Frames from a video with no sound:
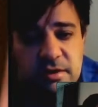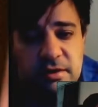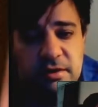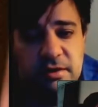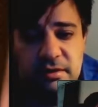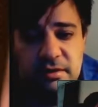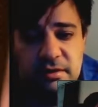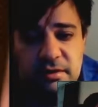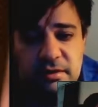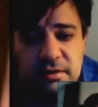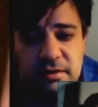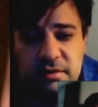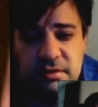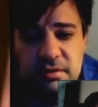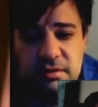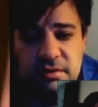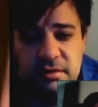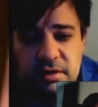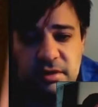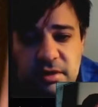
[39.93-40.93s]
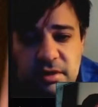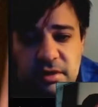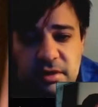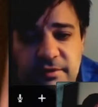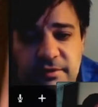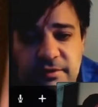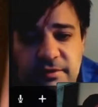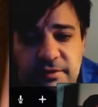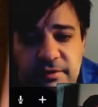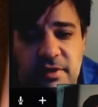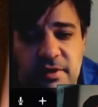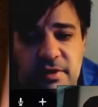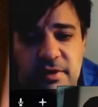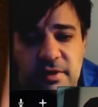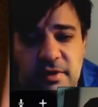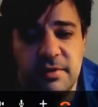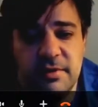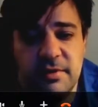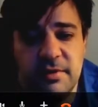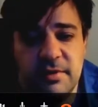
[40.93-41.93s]
No, you have
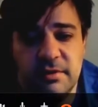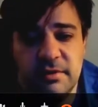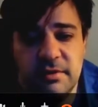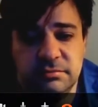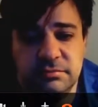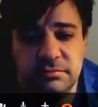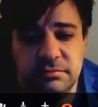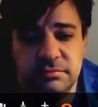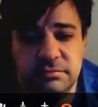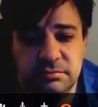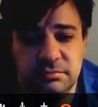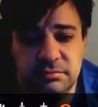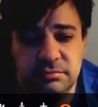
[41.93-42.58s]
no input.